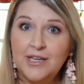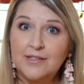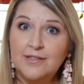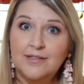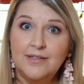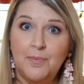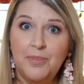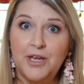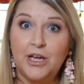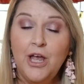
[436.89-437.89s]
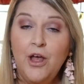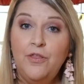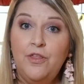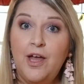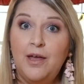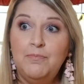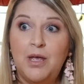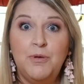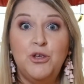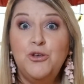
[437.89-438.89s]
Is this something that
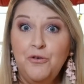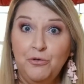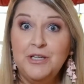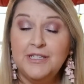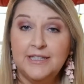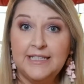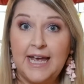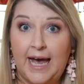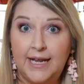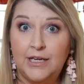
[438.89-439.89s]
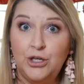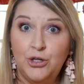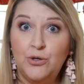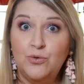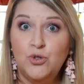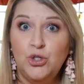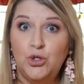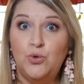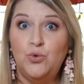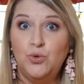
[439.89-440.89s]
maybe you've recently added new
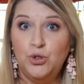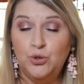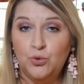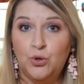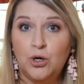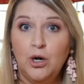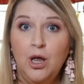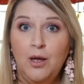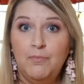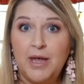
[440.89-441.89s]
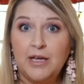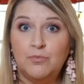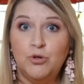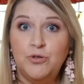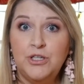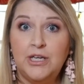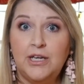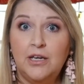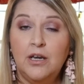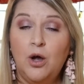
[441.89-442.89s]
to your makeup
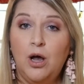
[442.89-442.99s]
routine,